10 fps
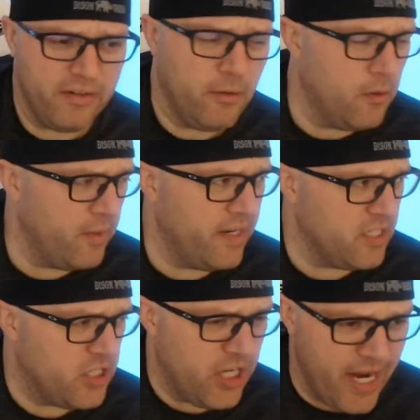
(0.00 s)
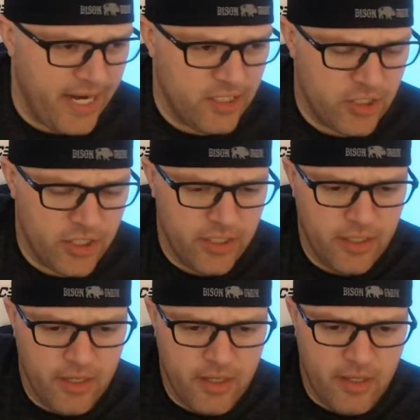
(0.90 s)
had to change
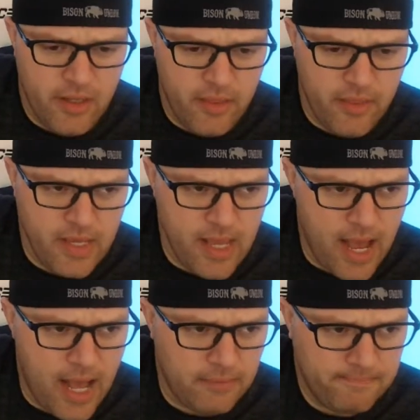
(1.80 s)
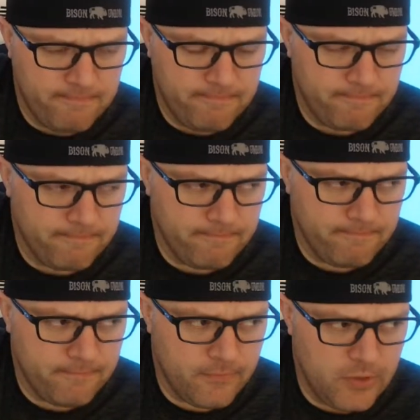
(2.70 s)
the
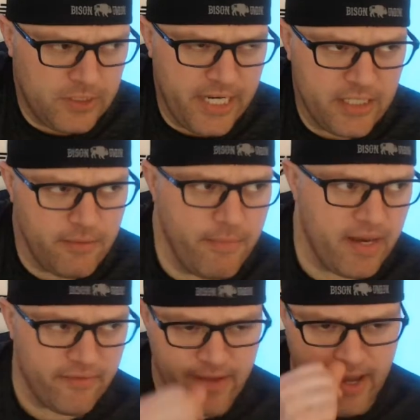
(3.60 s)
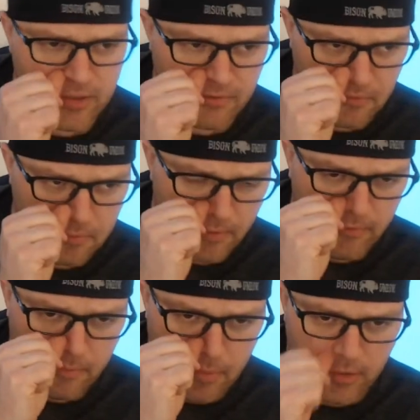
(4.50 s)
manufacturer
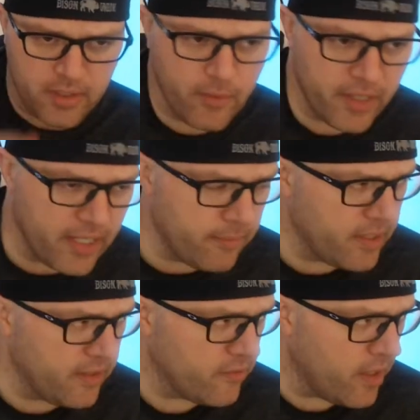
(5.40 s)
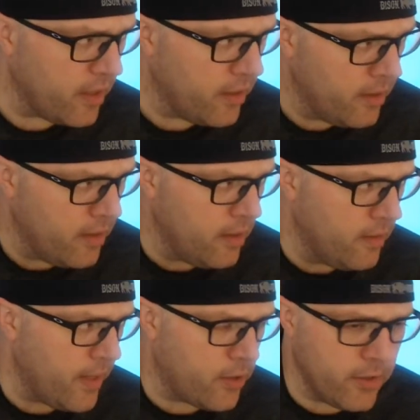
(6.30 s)
of a part they were getting because
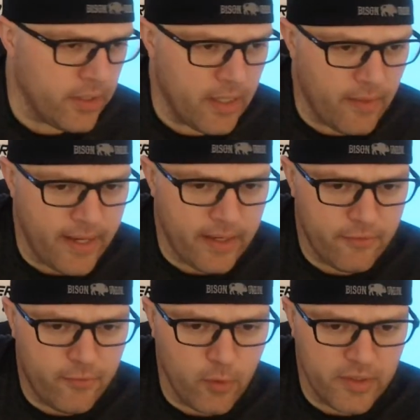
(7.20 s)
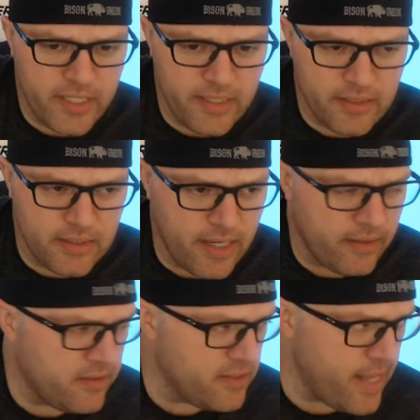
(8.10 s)
they couldn't get like a
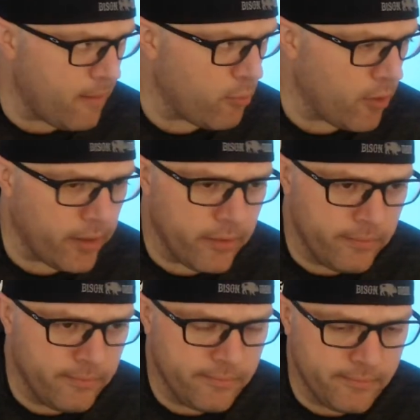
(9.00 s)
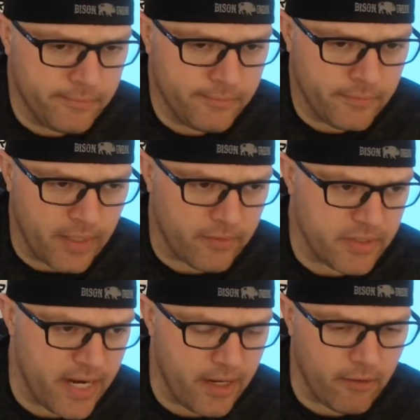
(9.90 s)
14-cent snap ring, like
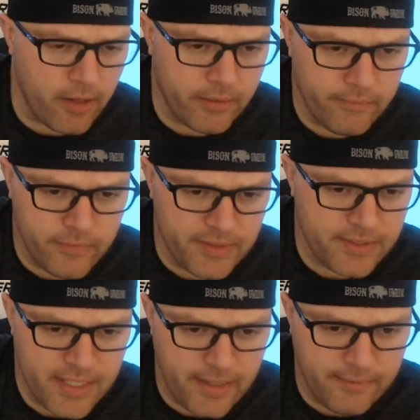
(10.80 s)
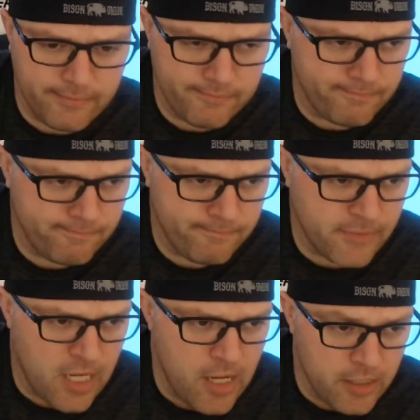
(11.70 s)
retaining ring. It was insane
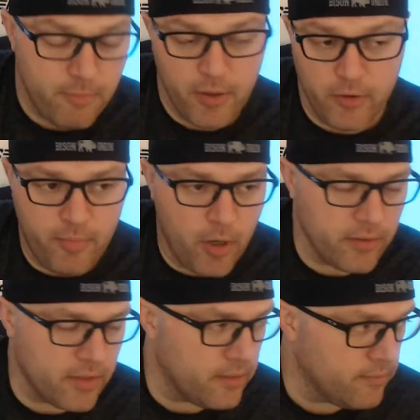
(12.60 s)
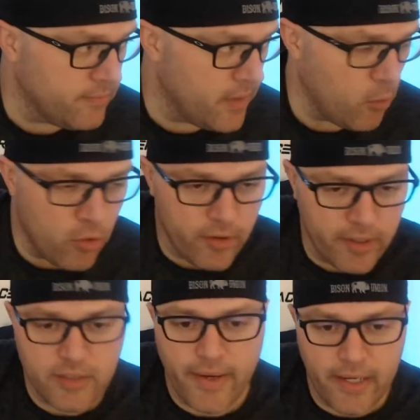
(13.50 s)
to build the part that they were
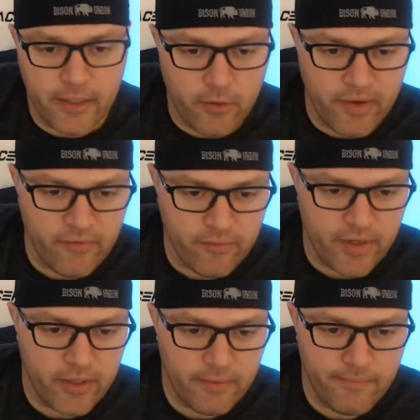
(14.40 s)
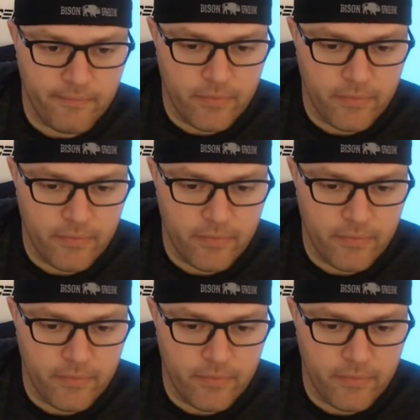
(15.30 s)
ordering, so we had to go to a different vendor.